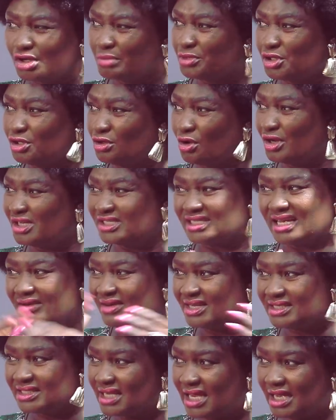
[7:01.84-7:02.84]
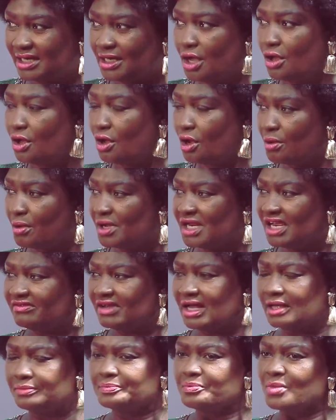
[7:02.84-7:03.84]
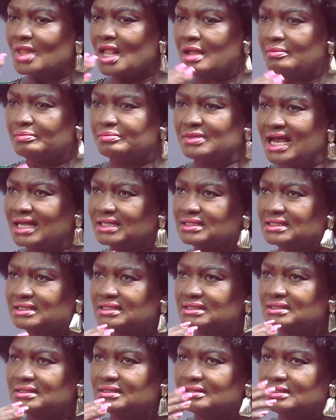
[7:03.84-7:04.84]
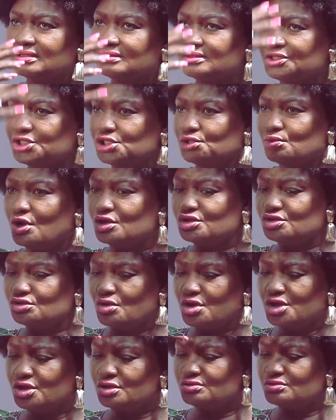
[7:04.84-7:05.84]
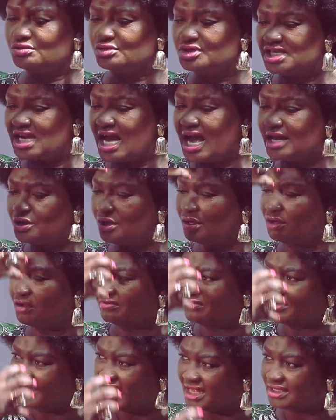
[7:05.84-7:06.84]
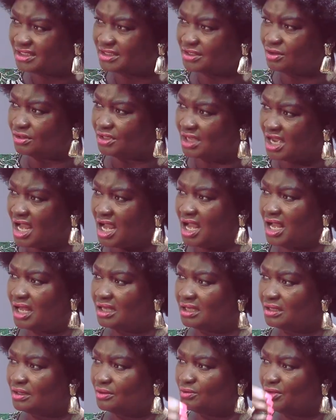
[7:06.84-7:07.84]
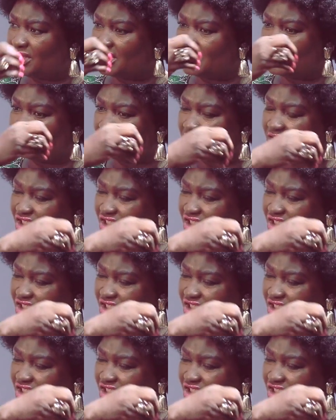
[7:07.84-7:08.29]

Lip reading: something, or is arrested or whatever. That she was going, she had all of that on her with the